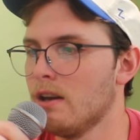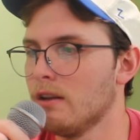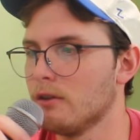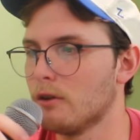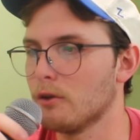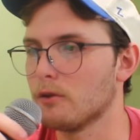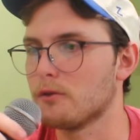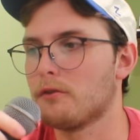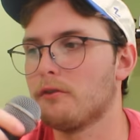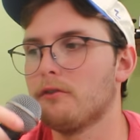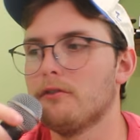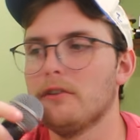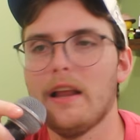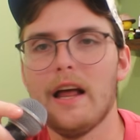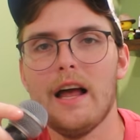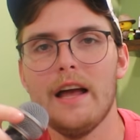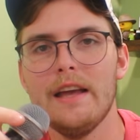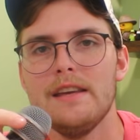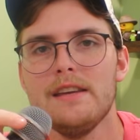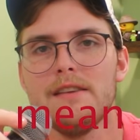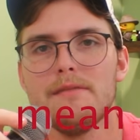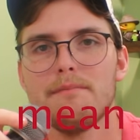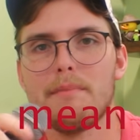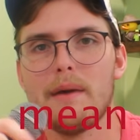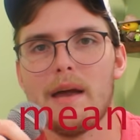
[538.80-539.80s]
Those
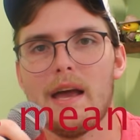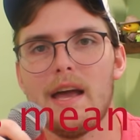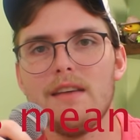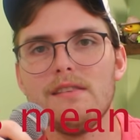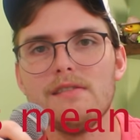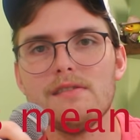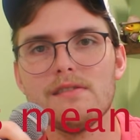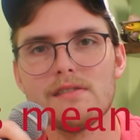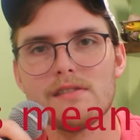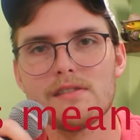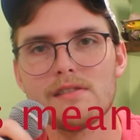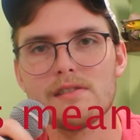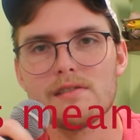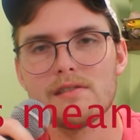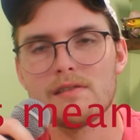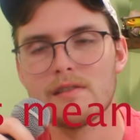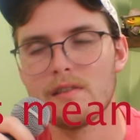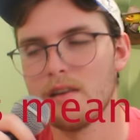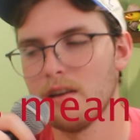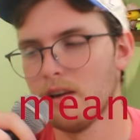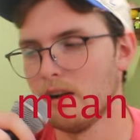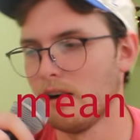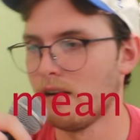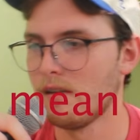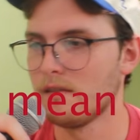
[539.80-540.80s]
flying pests.
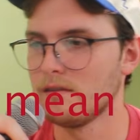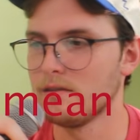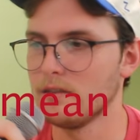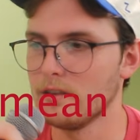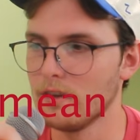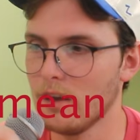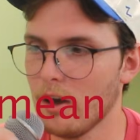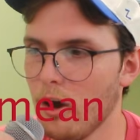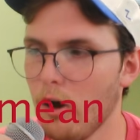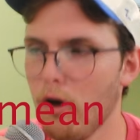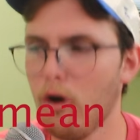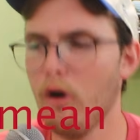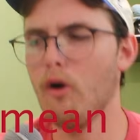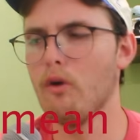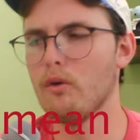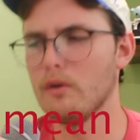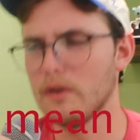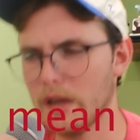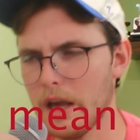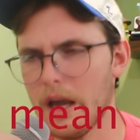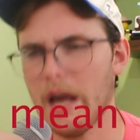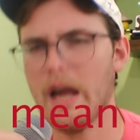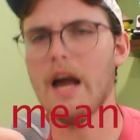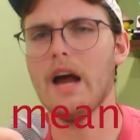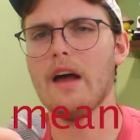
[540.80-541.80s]
Oh,
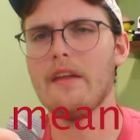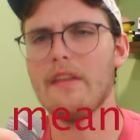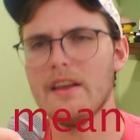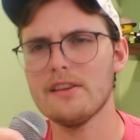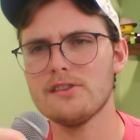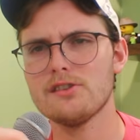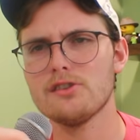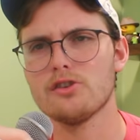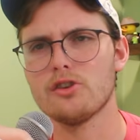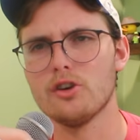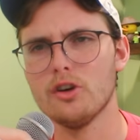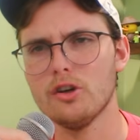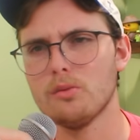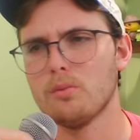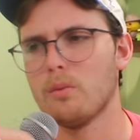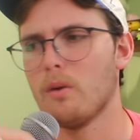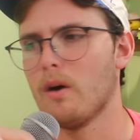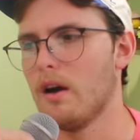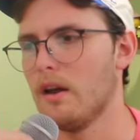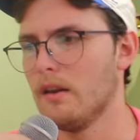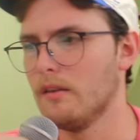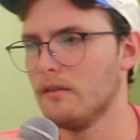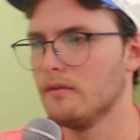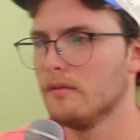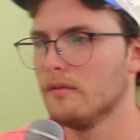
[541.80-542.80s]
yeah, that's a good one.